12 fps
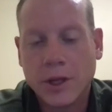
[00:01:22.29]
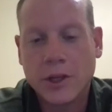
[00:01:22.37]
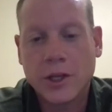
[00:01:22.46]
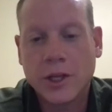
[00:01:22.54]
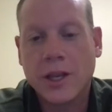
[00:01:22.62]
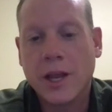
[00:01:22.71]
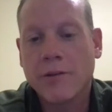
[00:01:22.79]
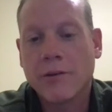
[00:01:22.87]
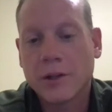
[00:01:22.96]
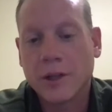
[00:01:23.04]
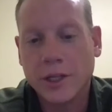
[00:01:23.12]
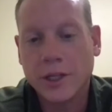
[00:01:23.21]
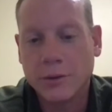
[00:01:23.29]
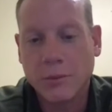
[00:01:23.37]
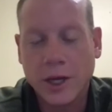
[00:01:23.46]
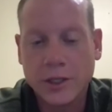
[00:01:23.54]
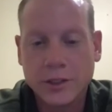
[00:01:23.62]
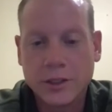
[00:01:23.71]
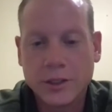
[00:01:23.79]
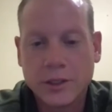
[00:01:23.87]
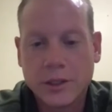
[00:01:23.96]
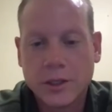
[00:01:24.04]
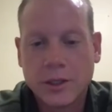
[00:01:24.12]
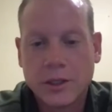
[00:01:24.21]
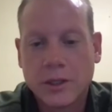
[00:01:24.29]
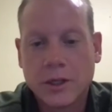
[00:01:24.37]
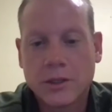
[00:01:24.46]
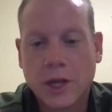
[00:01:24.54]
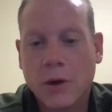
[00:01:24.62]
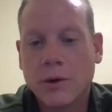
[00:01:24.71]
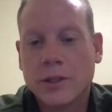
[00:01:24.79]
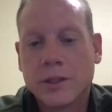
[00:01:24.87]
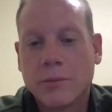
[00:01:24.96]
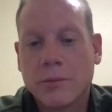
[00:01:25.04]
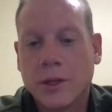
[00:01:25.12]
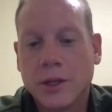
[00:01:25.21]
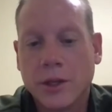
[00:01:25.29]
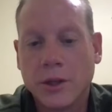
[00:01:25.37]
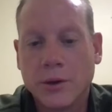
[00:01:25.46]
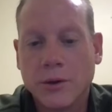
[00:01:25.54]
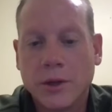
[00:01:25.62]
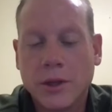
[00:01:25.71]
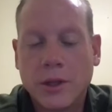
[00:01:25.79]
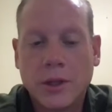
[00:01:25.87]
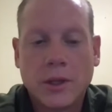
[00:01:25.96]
You can never clean too much. There's always something to do.